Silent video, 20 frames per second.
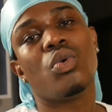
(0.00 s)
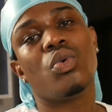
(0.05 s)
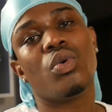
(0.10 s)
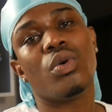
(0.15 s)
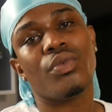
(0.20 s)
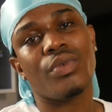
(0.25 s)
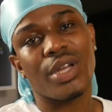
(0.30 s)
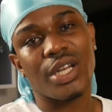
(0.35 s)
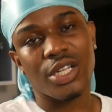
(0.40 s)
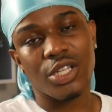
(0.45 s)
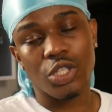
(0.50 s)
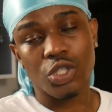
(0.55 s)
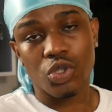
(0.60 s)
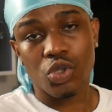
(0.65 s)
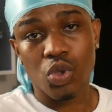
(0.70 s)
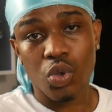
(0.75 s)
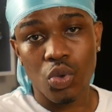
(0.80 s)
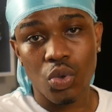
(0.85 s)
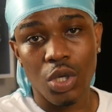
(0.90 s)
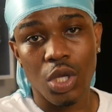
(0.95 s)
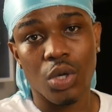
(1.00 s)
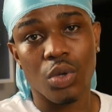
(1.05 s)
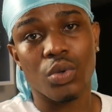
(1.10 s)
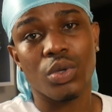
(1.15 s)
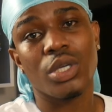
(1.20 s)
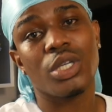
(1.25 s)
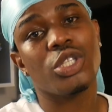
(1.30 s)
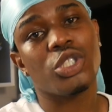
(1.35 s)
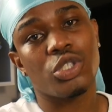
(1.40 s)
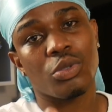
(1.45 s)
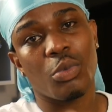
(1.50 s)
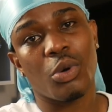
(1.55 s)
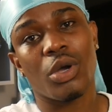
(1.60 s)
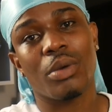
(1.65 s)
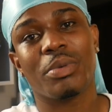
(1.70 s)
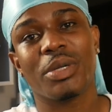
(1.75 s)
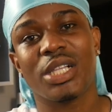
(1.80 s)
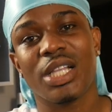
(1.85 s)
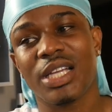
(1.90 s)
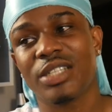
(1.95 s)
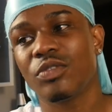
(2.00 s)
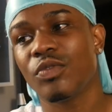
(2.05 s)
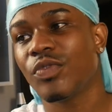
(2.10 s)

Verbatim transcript: or rated it too low. It's your boy Upper Class.